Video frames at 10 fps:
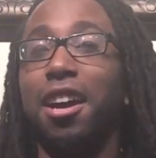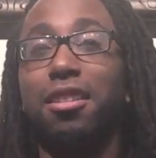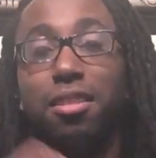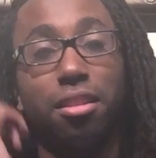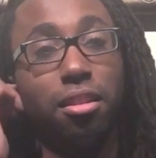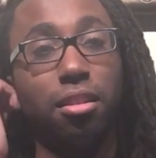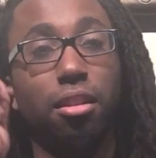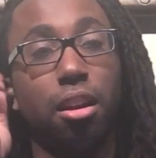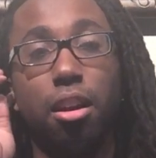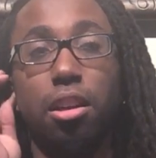I was
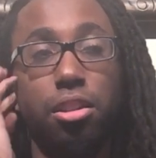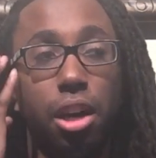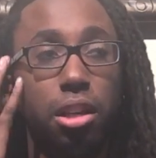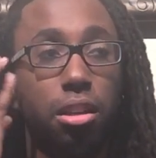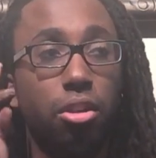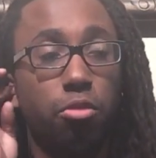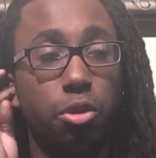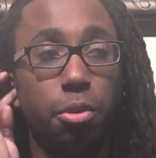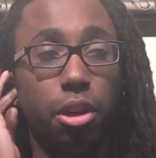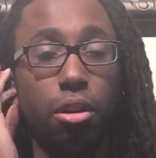look. Joseline do be
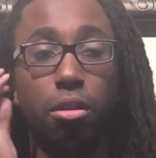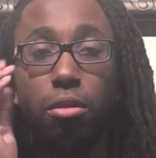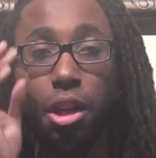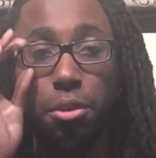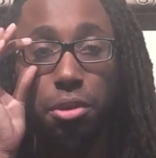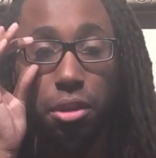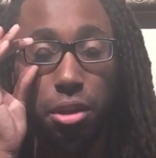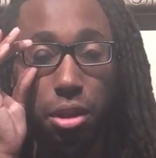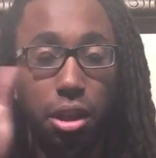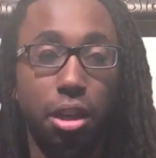speaking her own language because
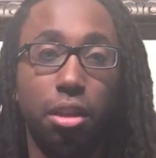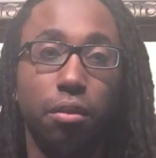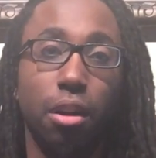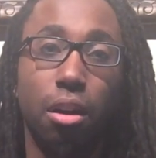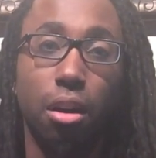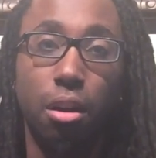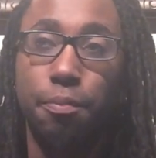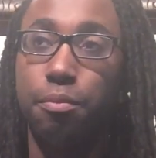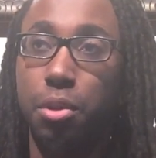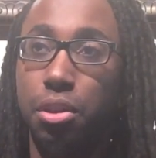he said his uh
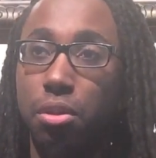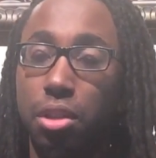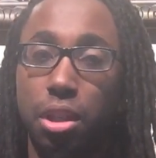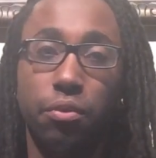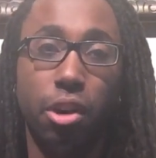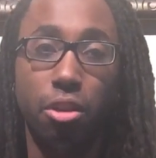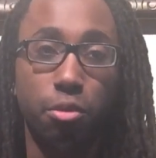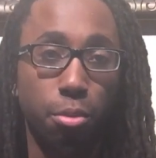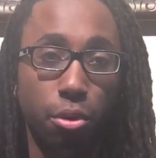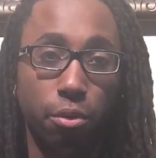Benzino said his father
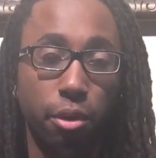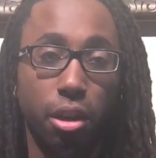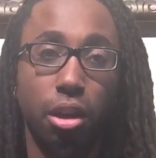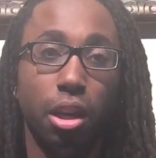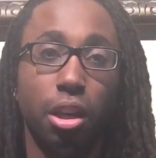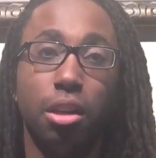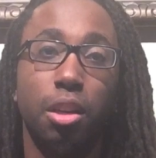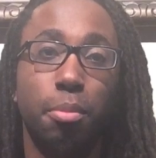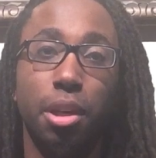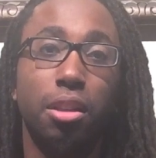was Puerto Rican and
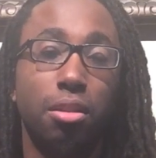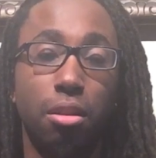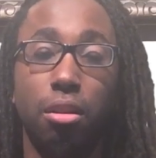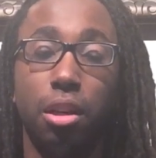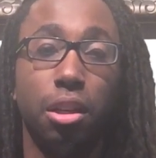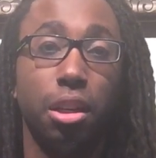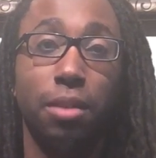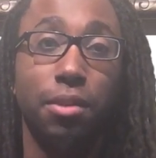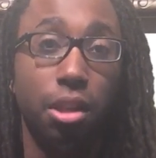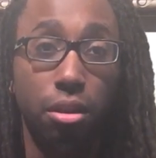he played the song and
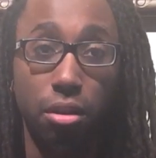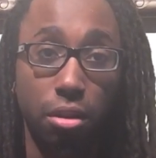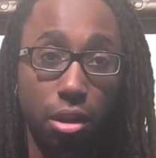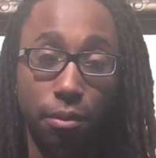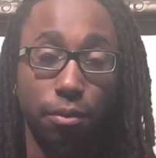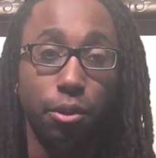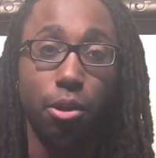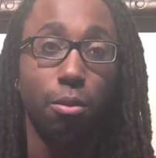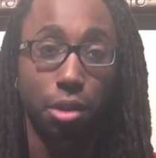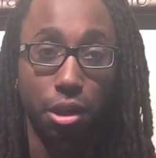even he couldn't even
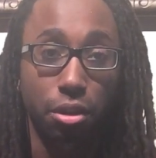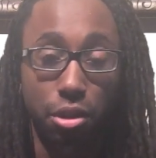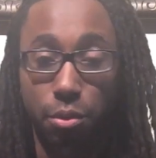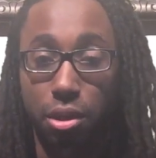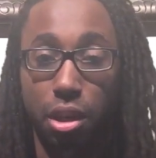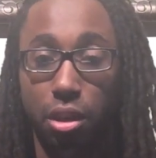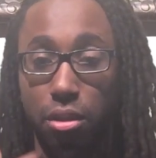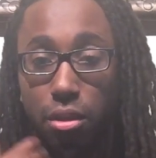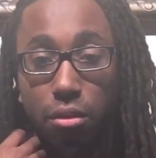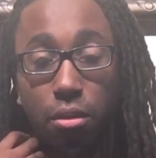figure out what the hell she was saying.
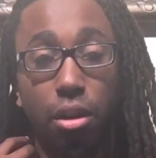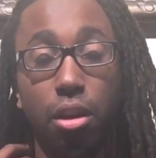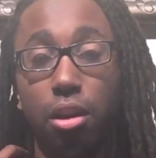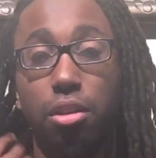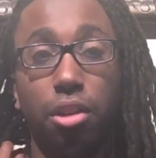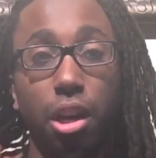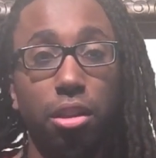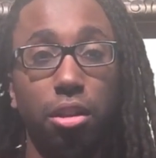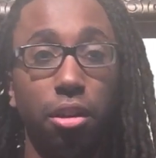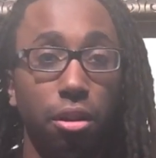So
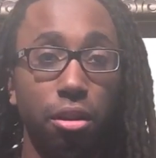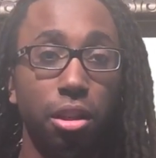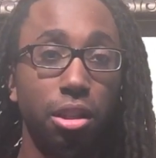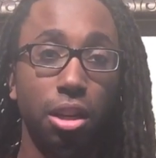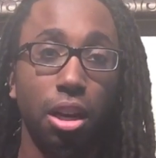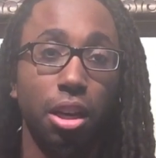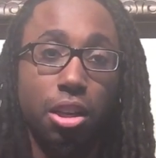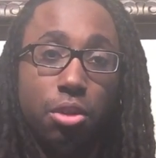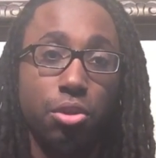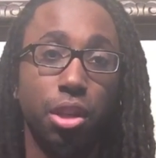Joseline girl, it's not
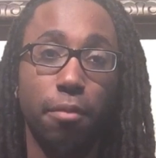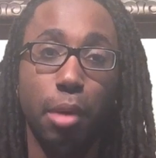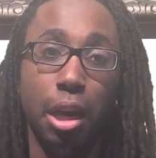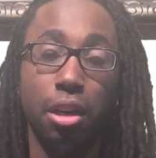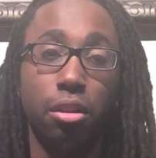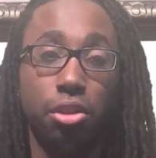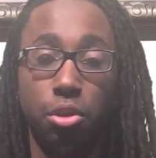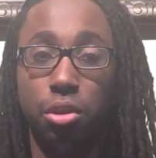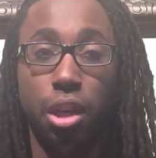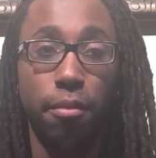like you just have bad English,
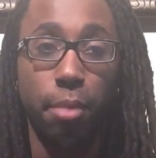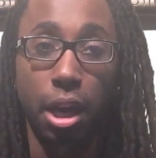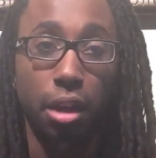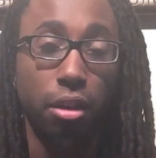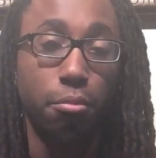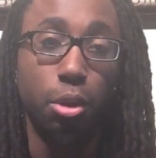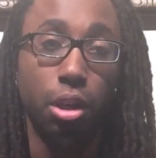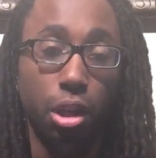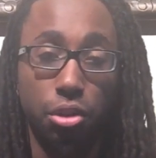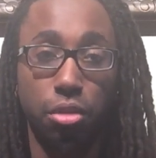you just have bad
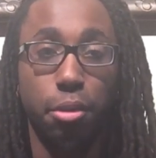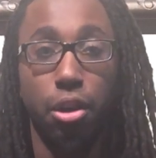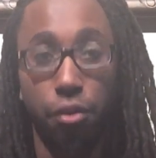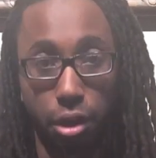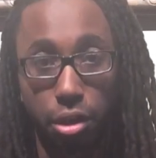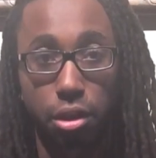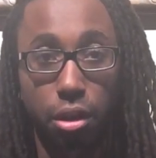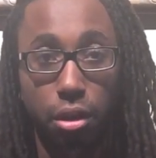communication, period.